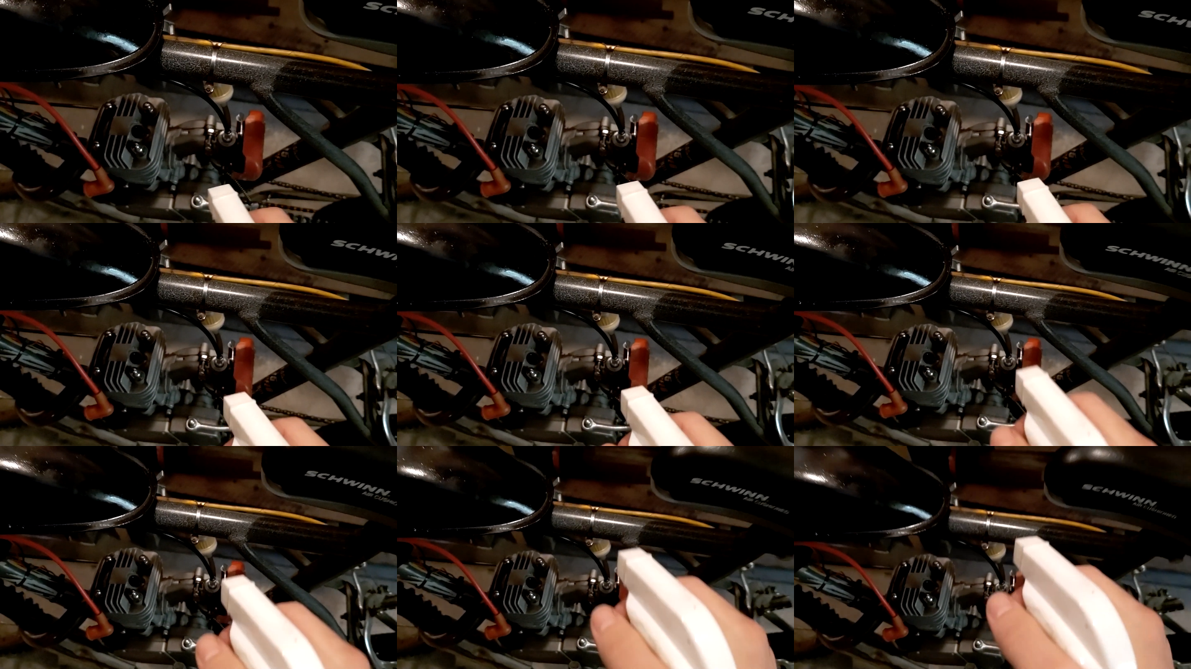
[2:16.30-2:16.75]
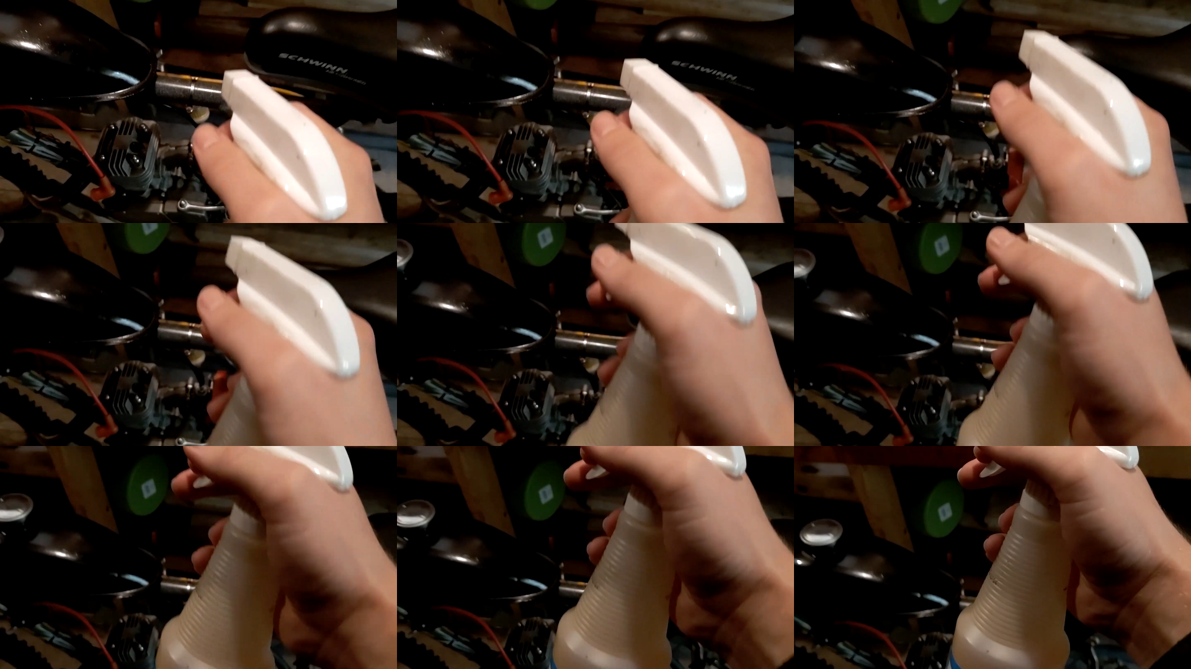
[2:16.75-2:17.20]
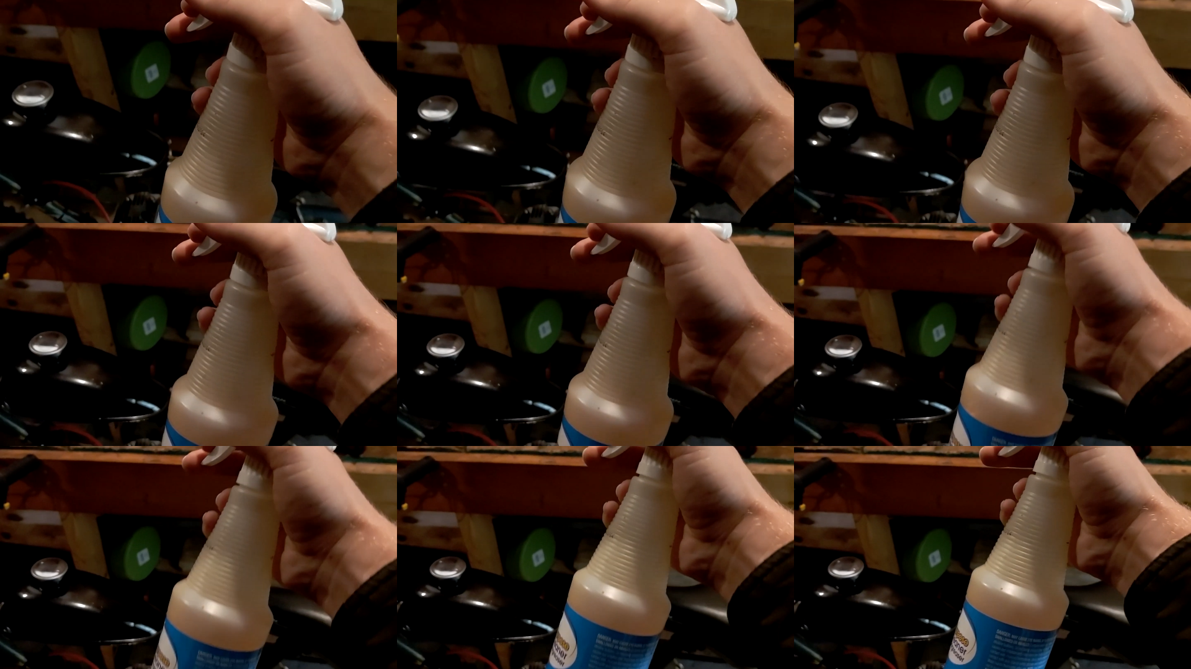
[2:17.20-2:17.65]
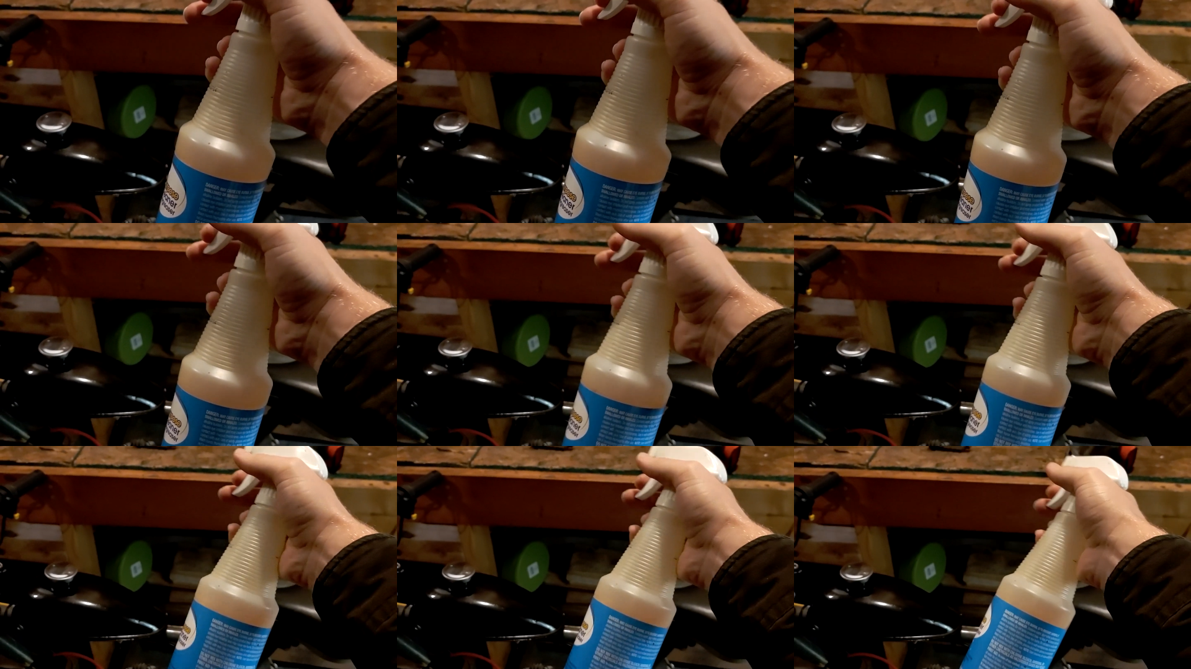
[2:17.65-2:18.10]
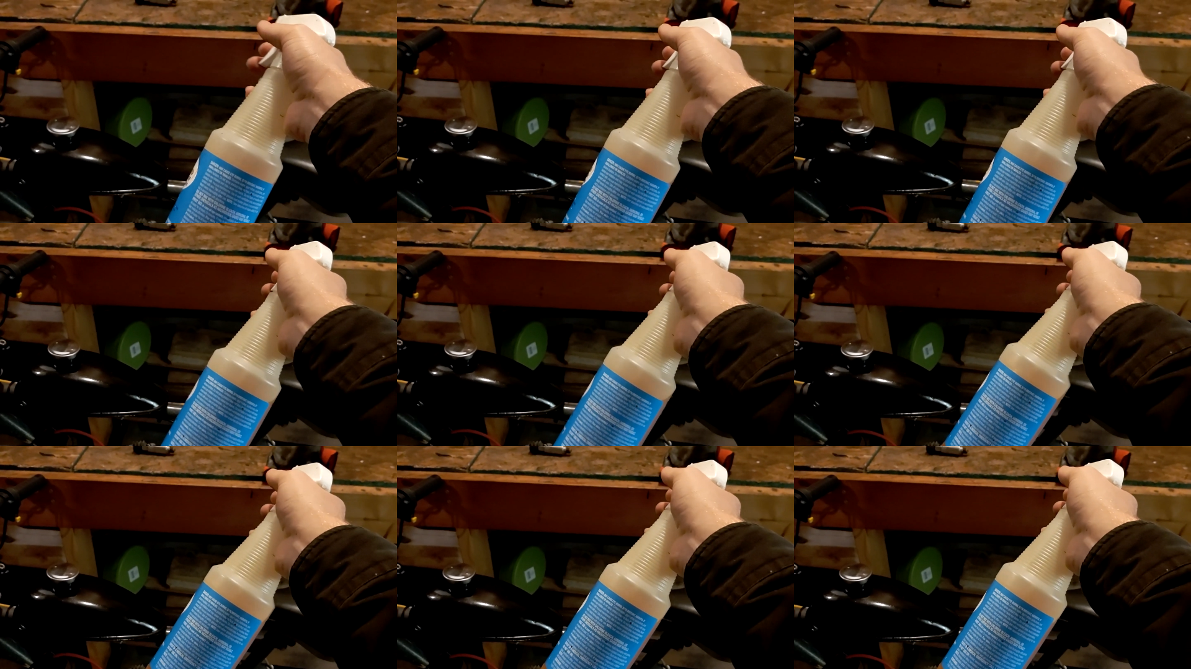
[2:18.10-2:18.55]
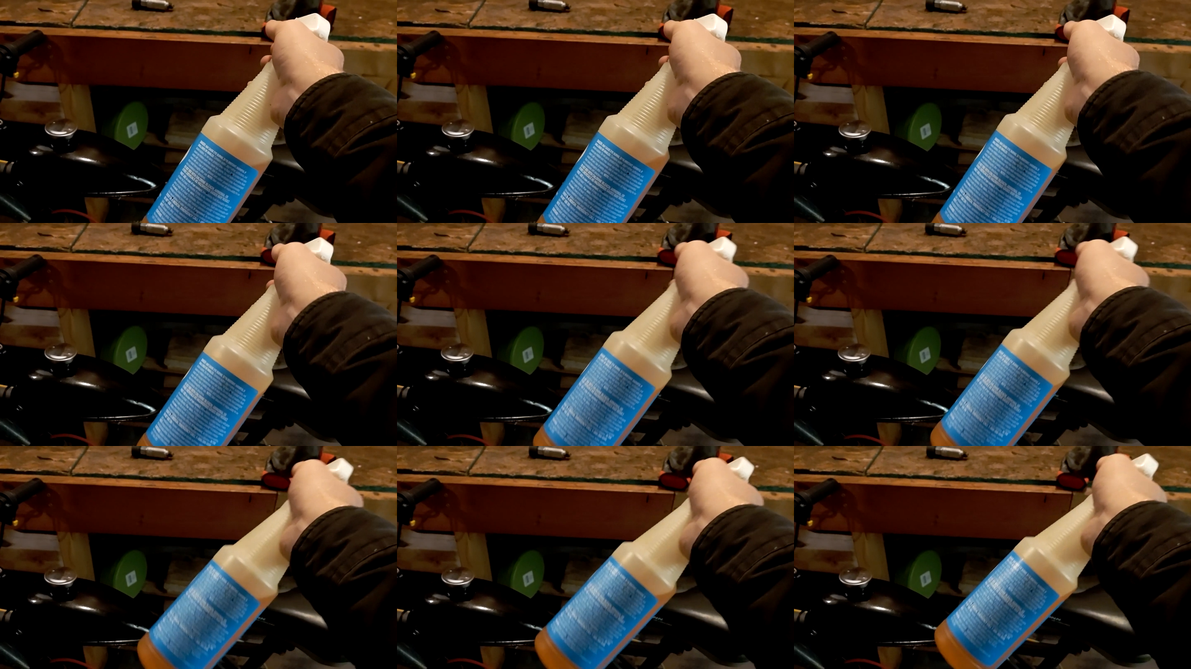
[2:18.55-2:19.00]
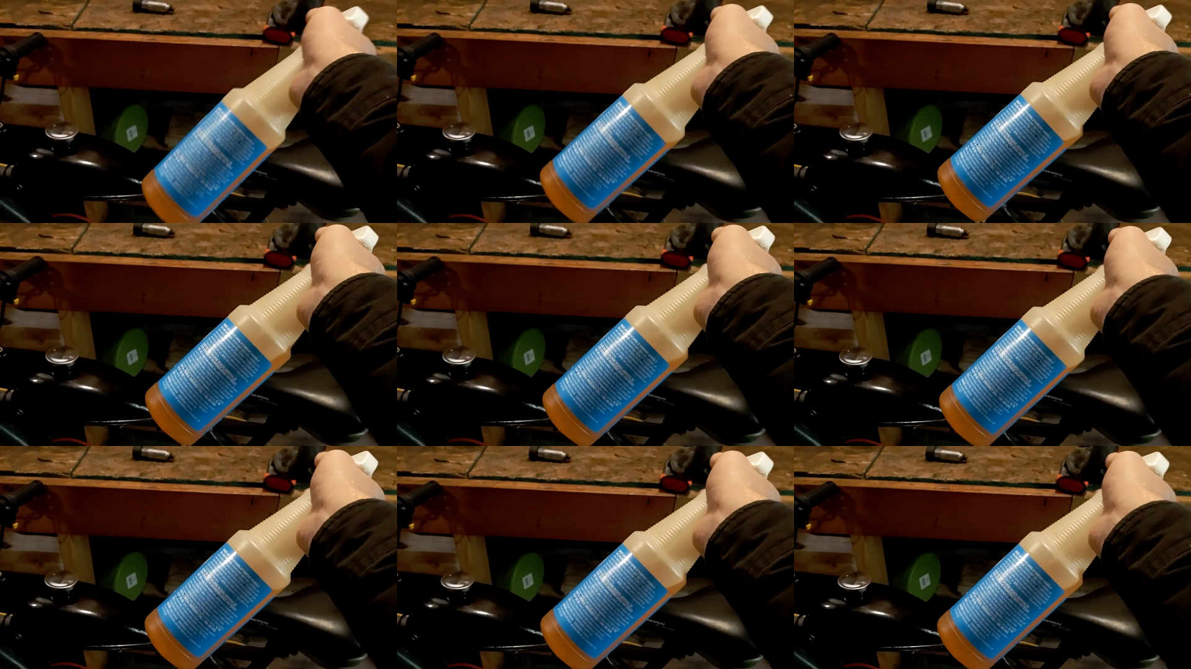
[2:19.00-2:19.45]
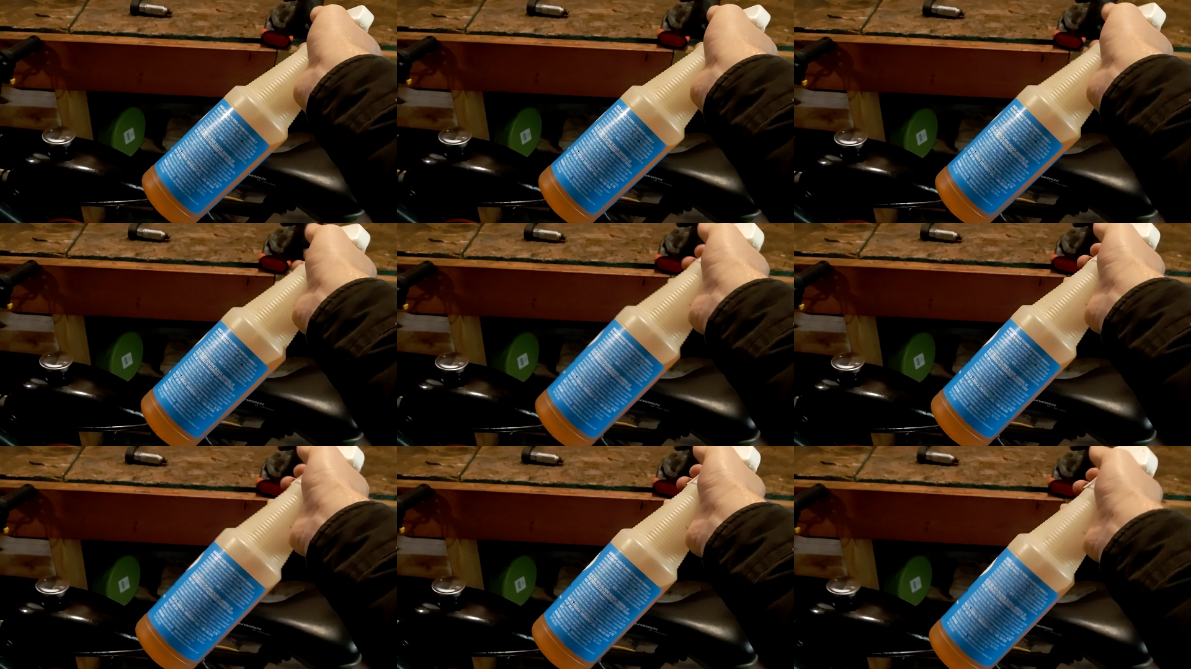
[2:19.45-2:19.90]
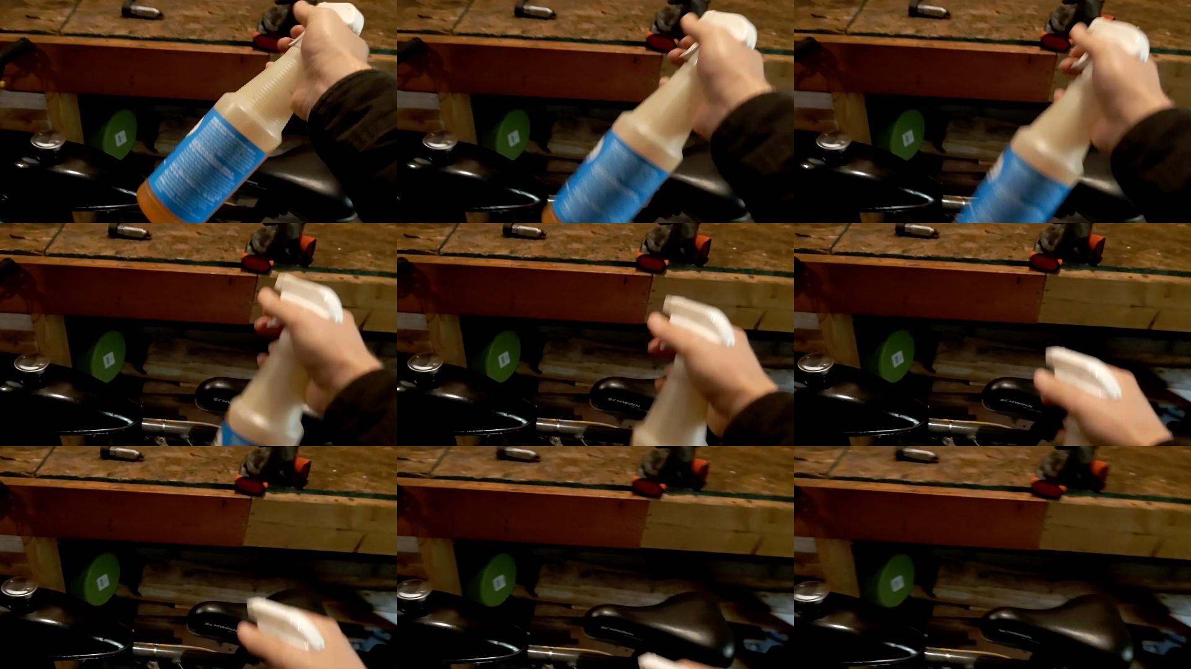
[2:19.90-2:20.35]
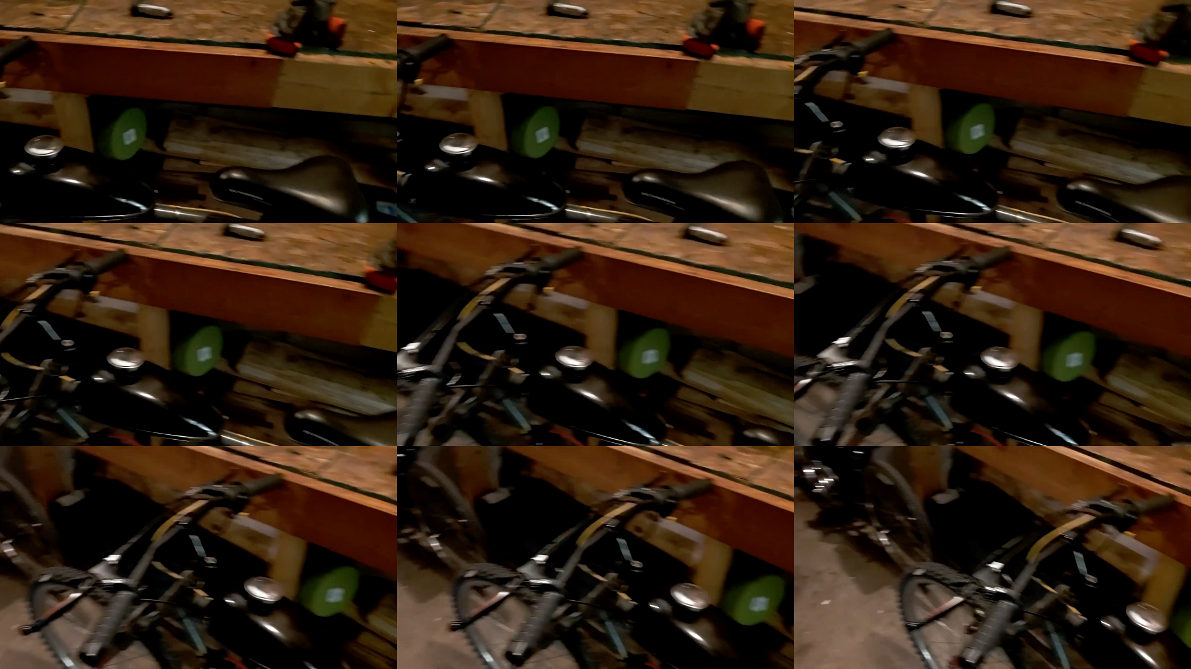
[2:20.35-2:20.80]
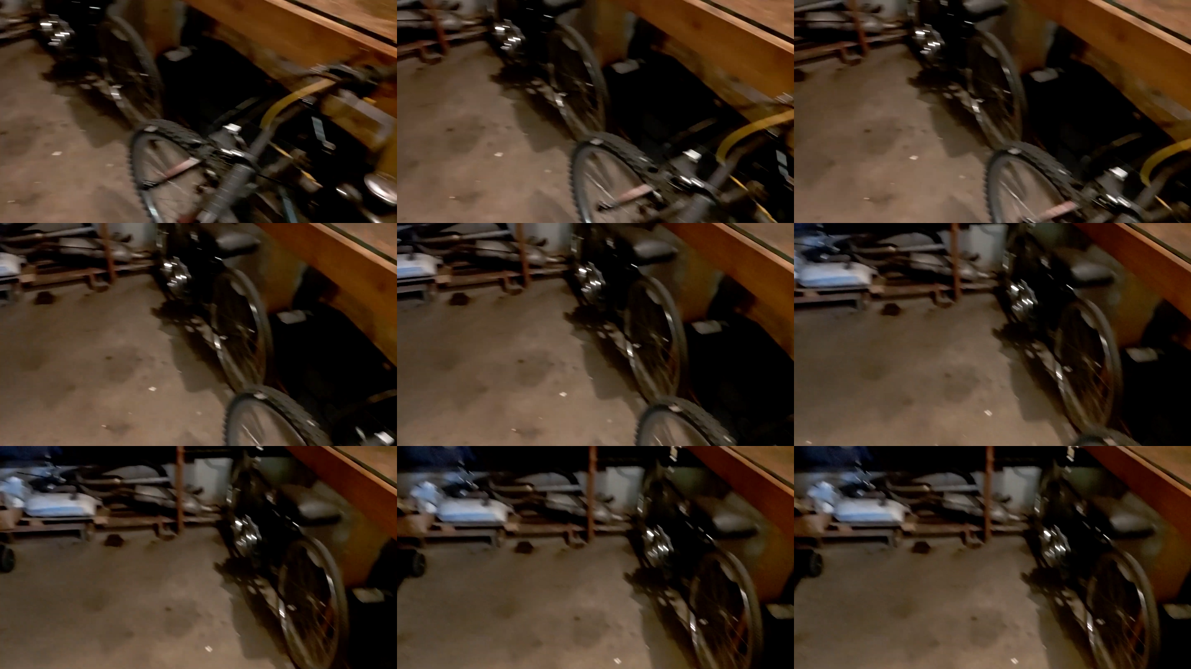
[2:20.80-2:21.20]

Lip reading: [unreadable: no face in view]